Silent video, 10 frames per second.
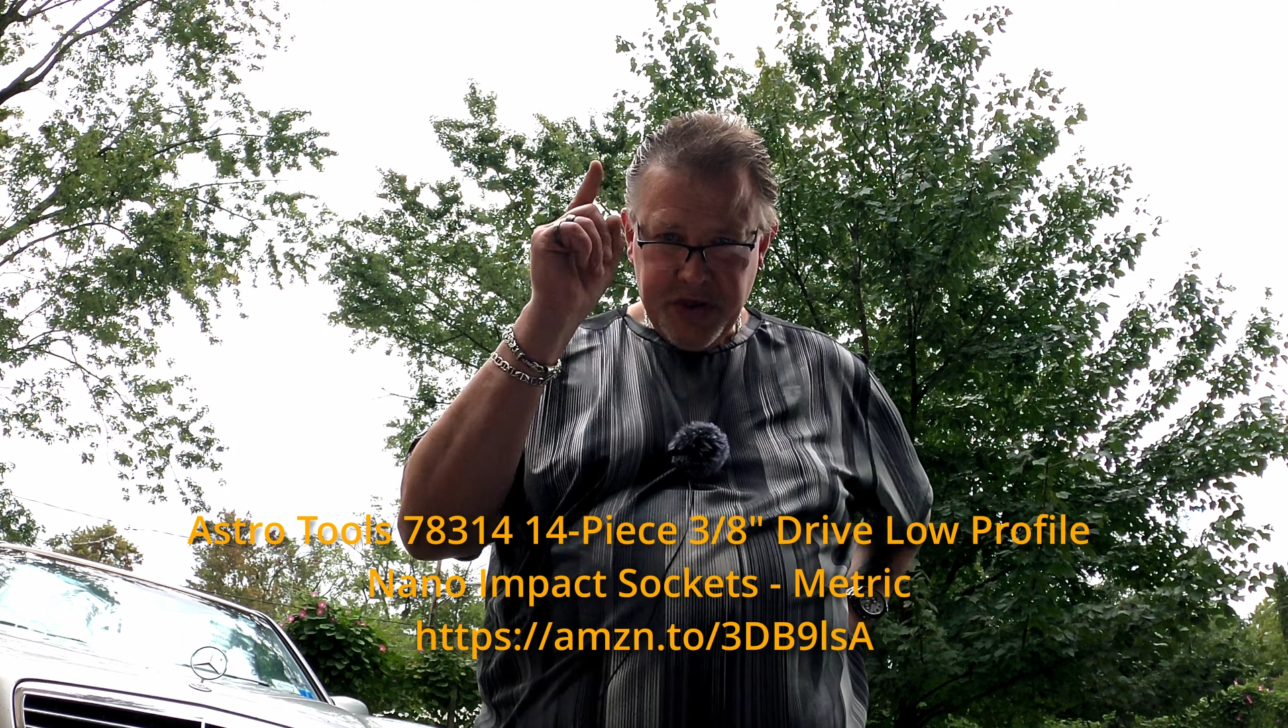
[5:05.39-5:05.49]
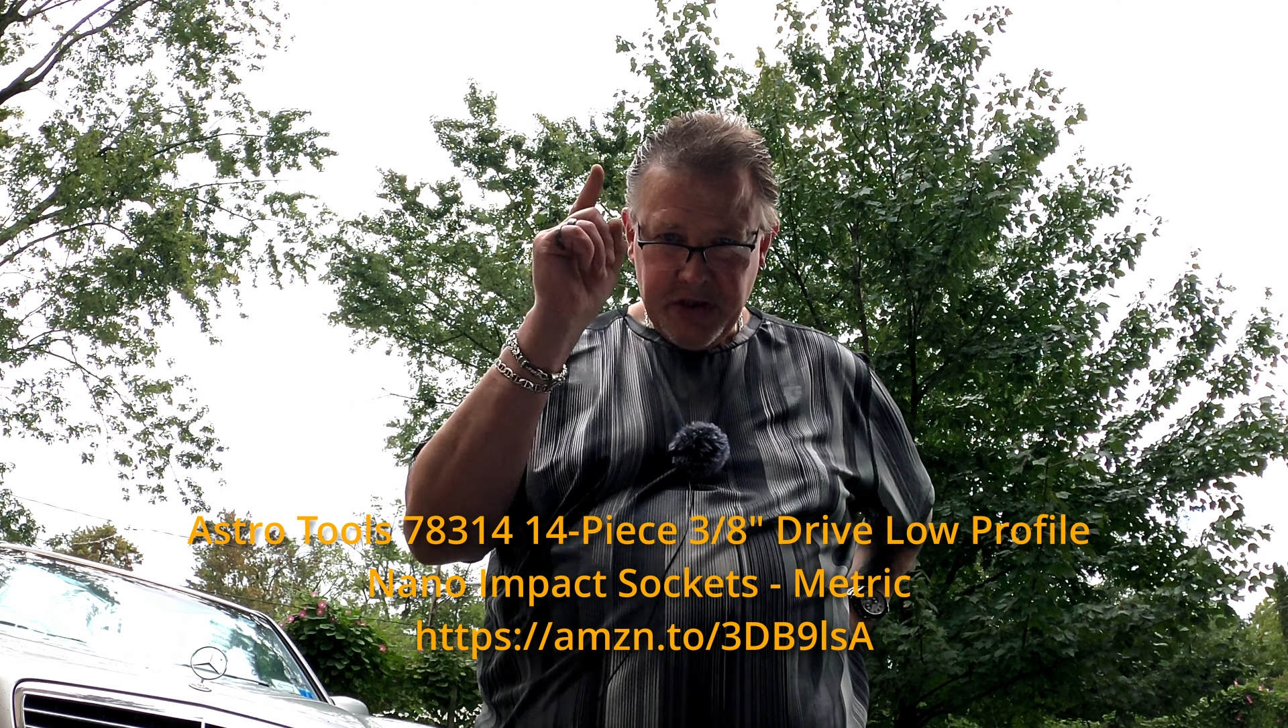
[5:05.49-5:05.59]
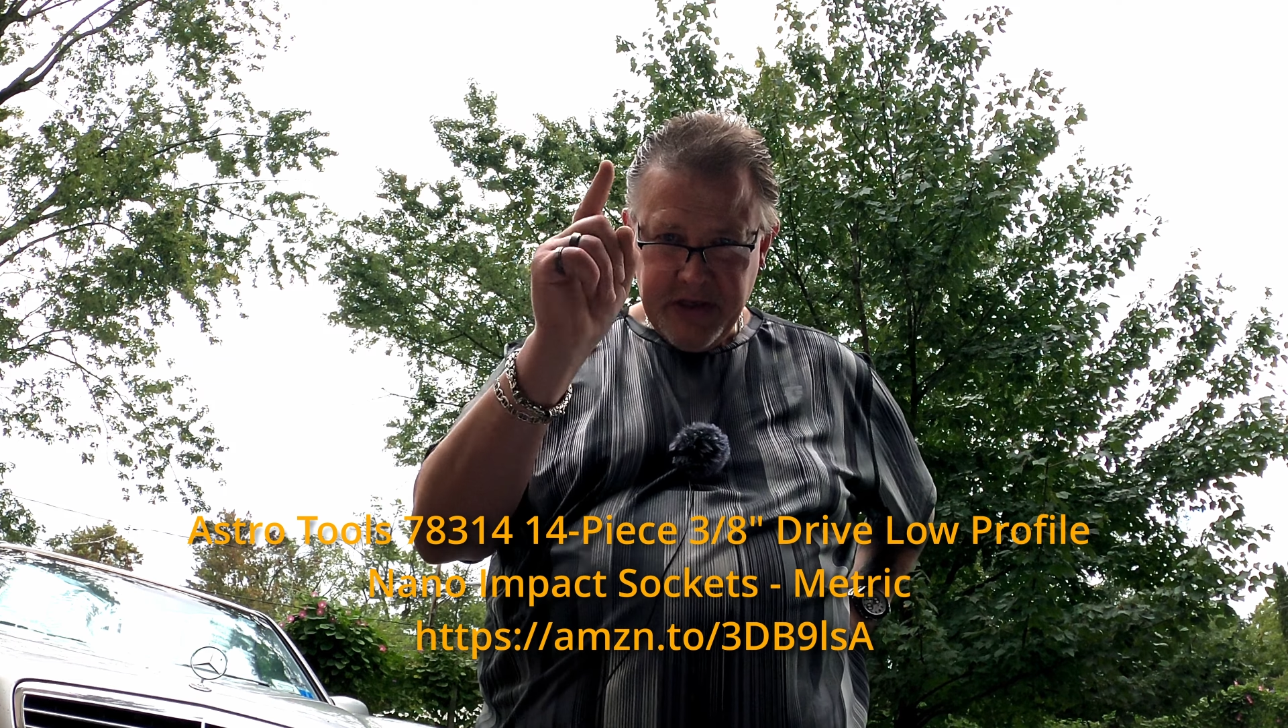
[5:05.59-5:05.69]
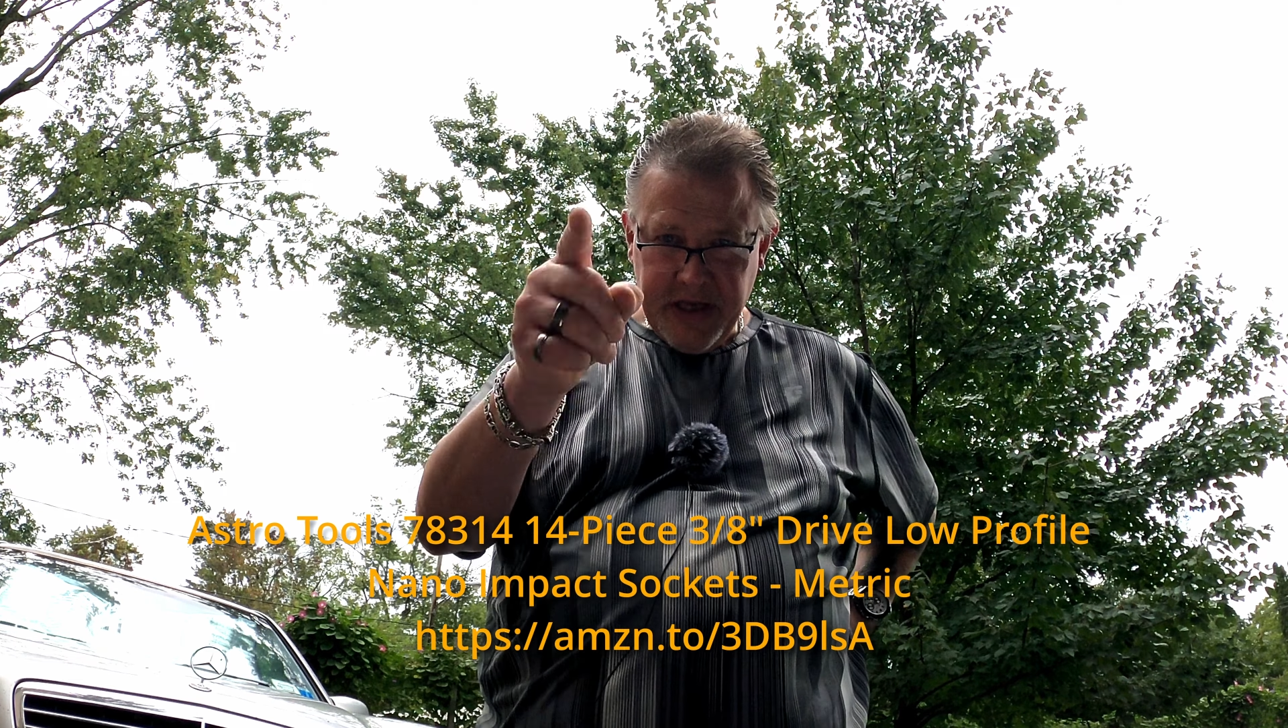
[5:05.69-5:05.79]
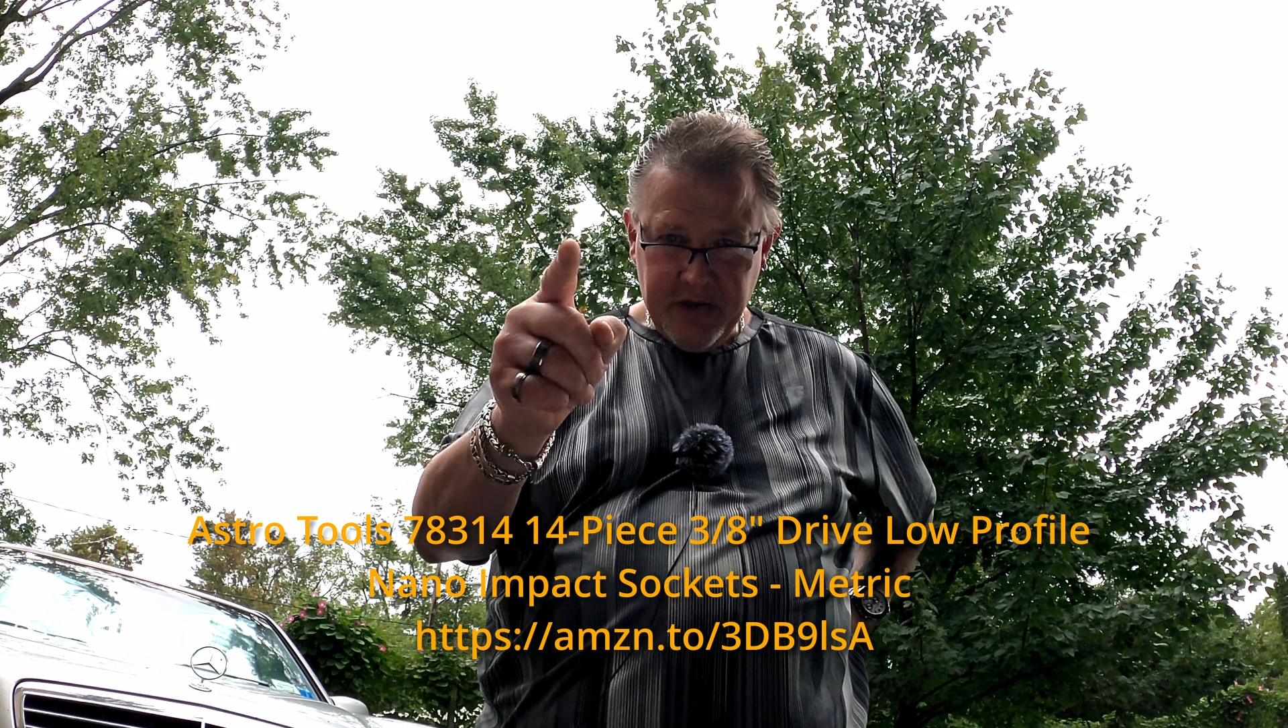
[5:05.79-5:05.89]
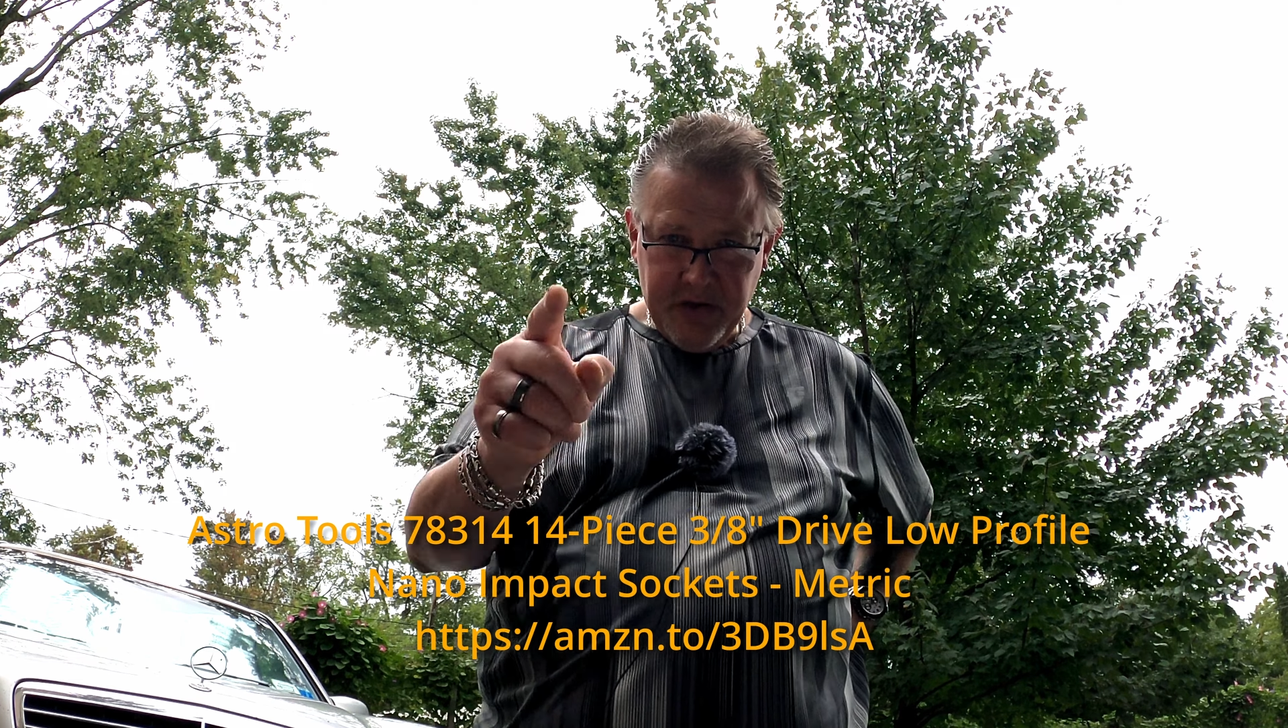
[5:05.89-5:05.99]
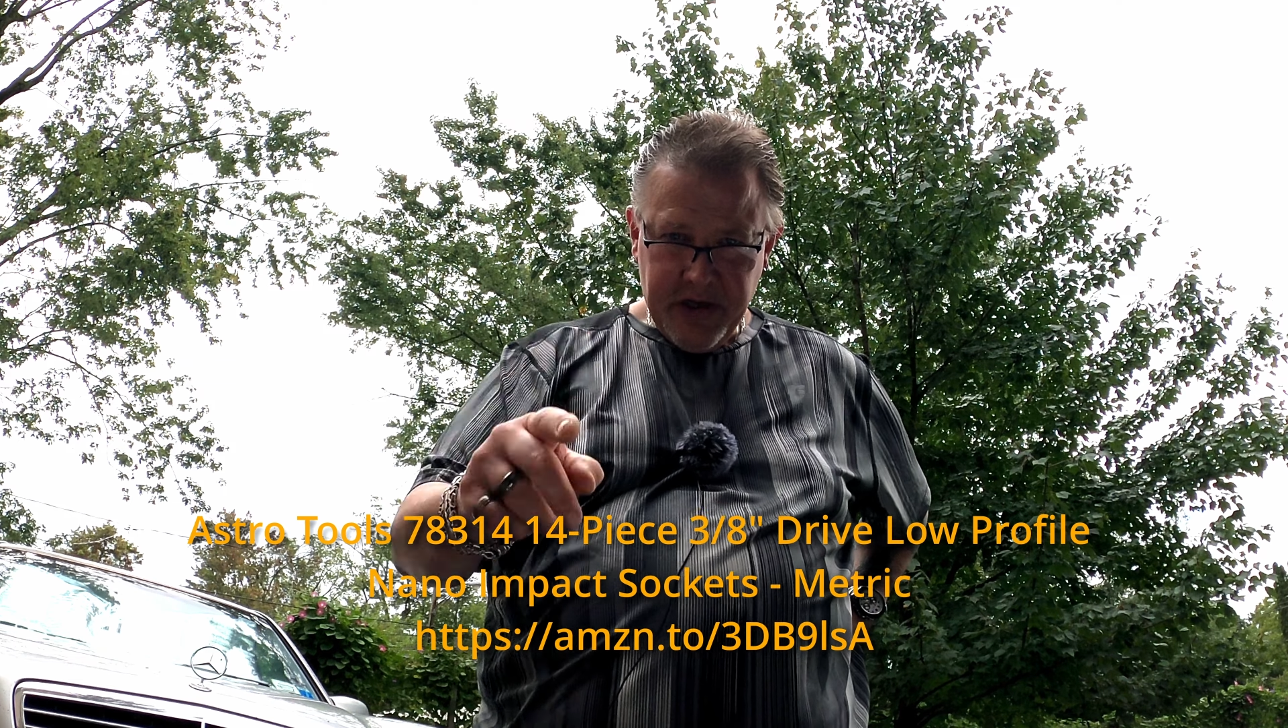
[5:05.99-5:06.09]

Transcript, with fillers: They'll take good